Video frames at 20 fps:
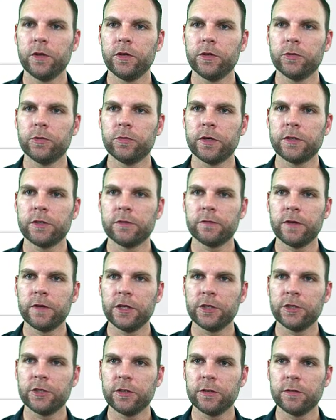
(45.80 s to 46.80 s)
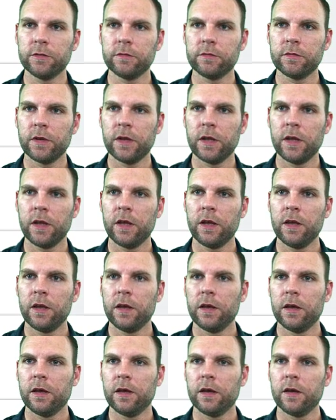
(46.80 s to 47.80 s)
Your reservation
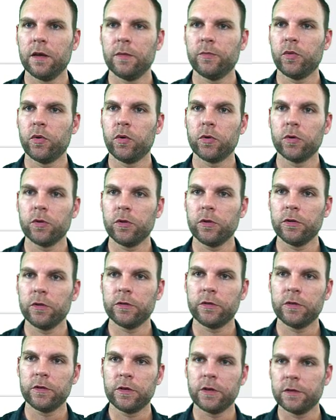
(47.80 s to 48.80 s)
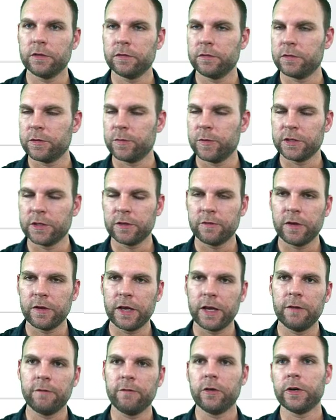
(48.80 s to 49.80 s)
portal. You can
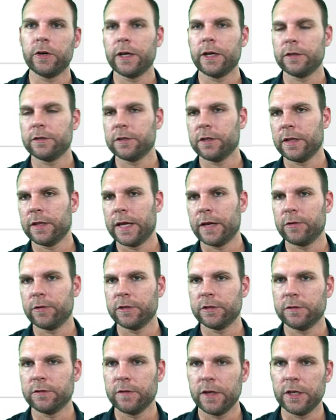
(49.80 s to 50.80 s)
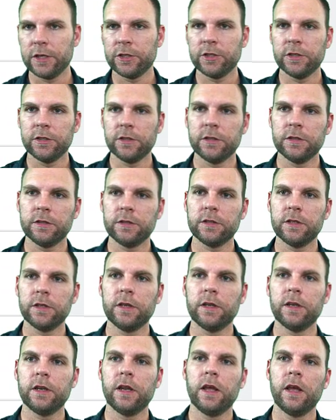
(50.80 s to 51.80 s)
specify how far out to allow
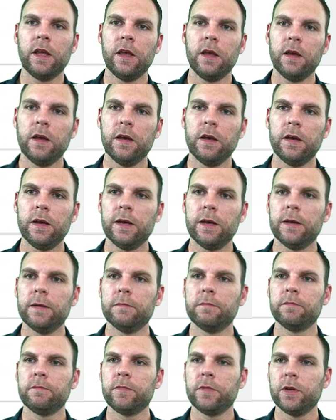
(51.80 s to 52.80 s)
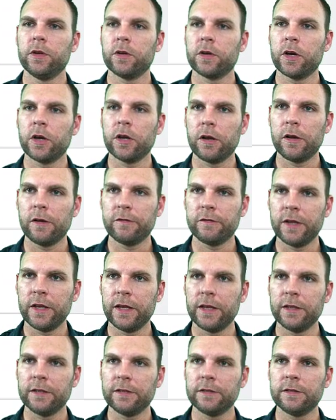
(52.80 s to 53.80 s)
reservations and cut
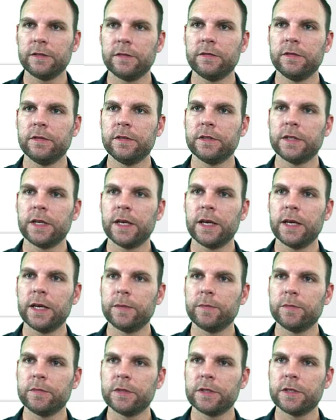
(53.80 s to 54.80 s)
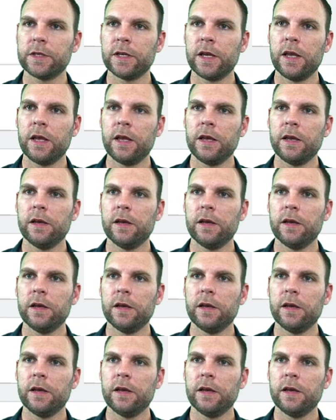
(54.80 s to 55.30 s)
off date and times.